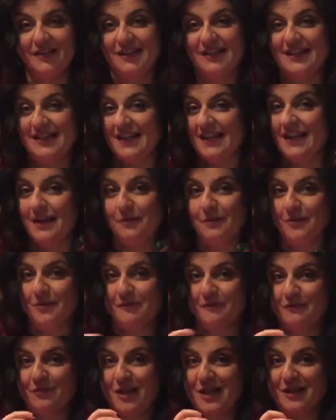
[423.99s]
because then I would
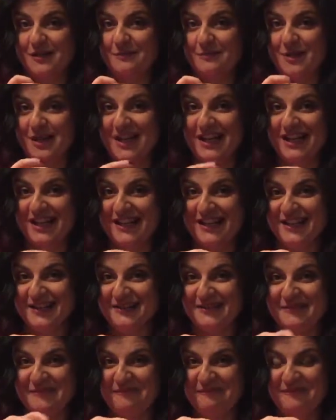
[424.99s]
have wrecked my
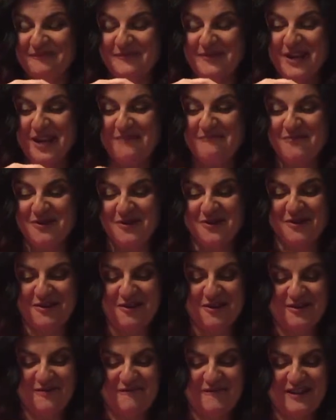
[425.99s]

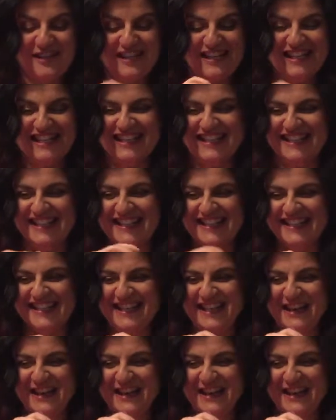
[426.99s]
tablecloth if I didn't.